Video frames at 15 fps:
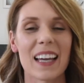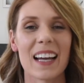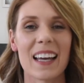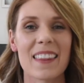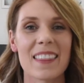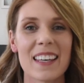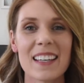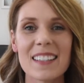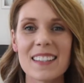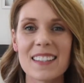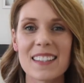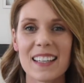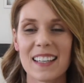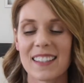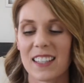
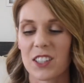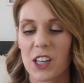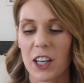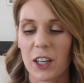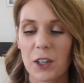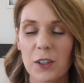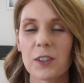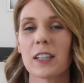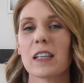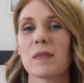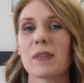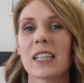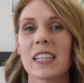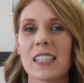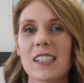this is such a
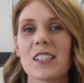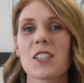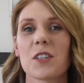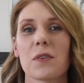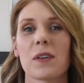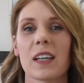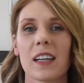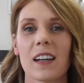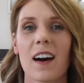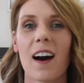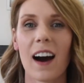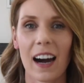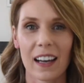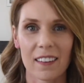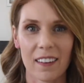creamy, dewy
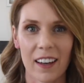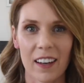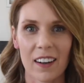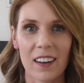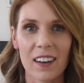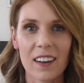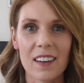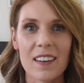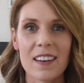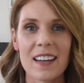highlighter.